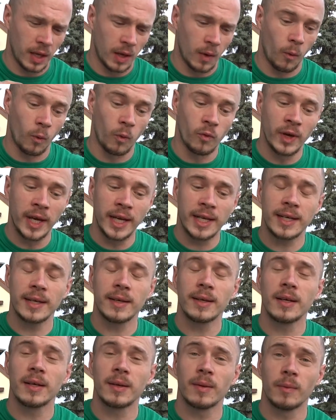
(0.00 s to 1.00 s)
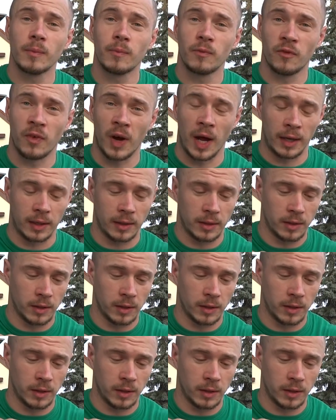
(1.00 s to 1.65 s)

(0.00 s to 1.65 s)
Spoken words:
with fund.